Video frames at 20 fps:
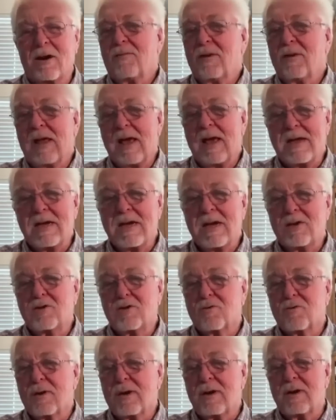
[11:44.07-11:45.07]
If you like
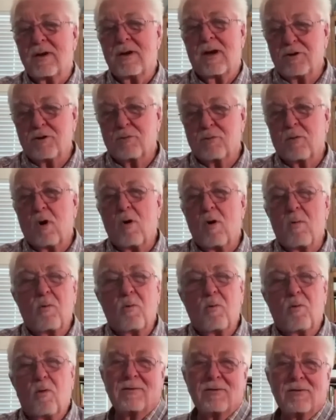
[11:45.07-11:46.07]
history,
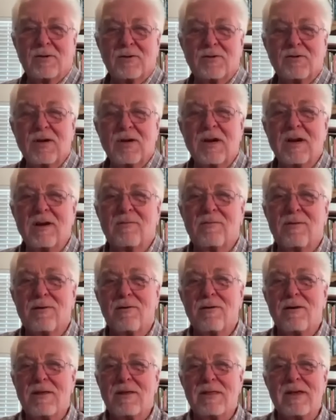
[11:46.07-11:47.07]
Jerome was a city of
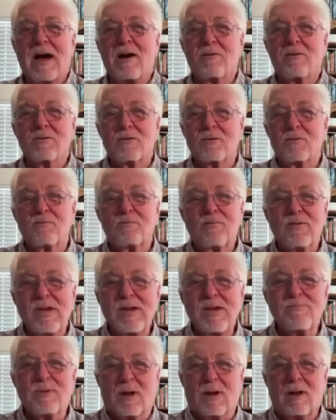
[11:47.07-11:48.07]
30,000
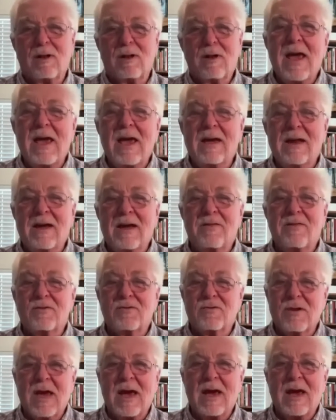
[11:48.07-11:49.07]
people hanging on the
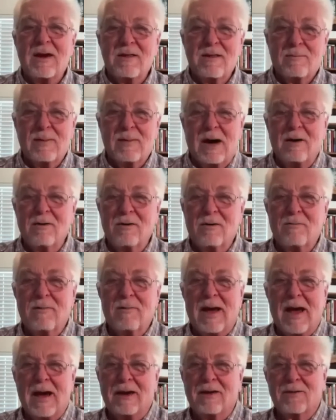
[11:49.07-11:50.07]
side of the mountain
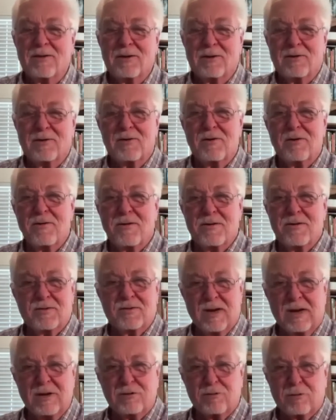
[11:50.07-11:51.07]
back at the turn of the
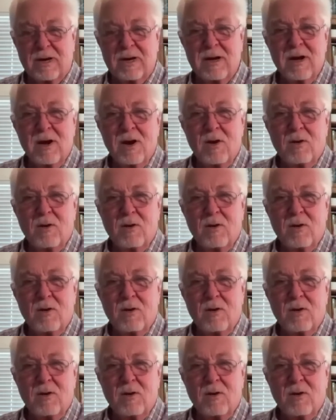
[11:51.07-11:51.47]
century